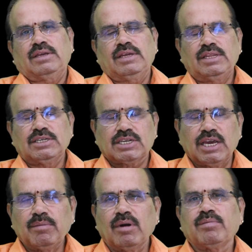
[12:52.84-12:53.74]
in the
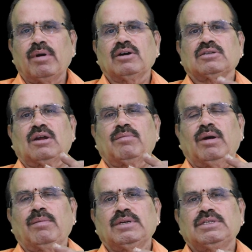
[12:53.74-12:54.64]
scheme of Mahavatar
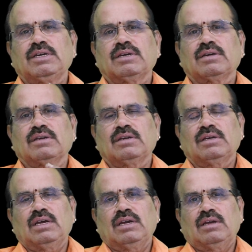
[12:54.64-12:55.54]
Babaji,
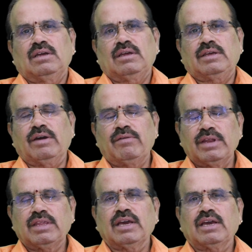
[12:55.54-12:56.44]

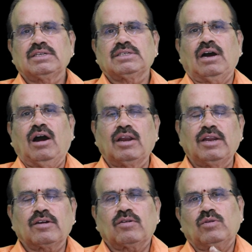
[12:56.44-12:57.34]
everything is
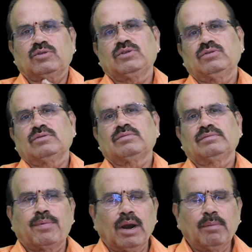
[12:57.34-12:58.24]
all inclusive.
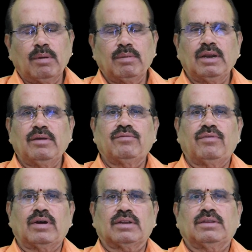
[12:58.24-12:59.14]
Probably
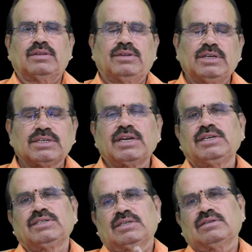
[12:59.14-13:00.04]
for this
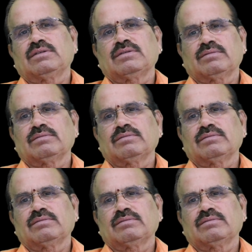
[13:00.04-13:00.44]
reason,